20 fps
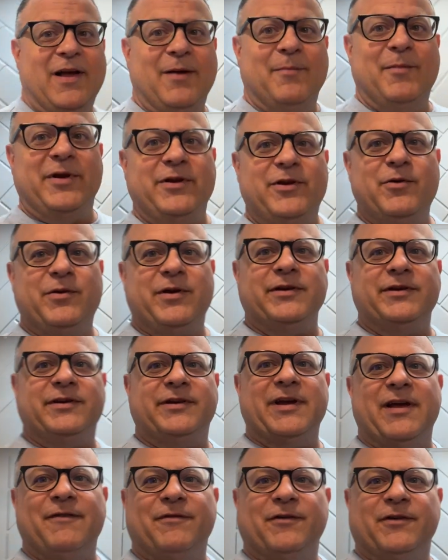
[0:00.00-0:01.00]
I mean, you can
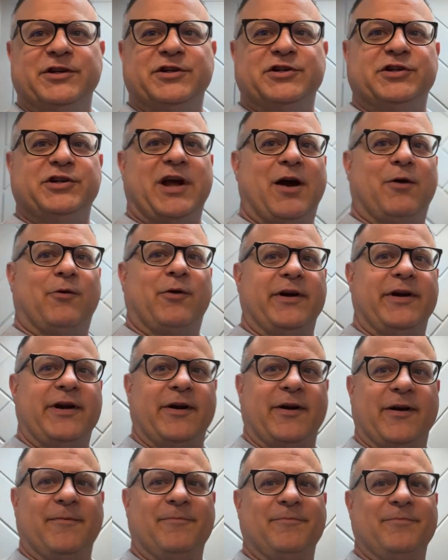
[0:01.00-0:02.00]
definitely shower in
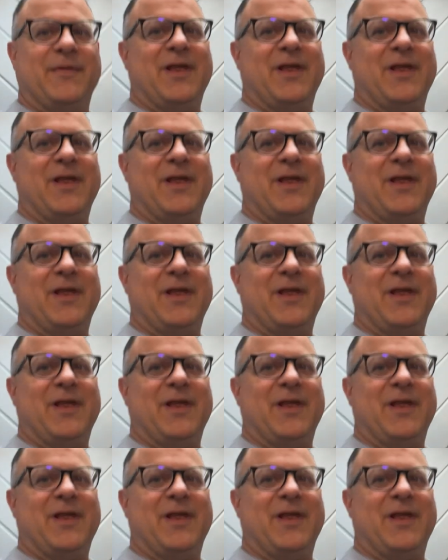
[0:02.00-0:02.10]
here.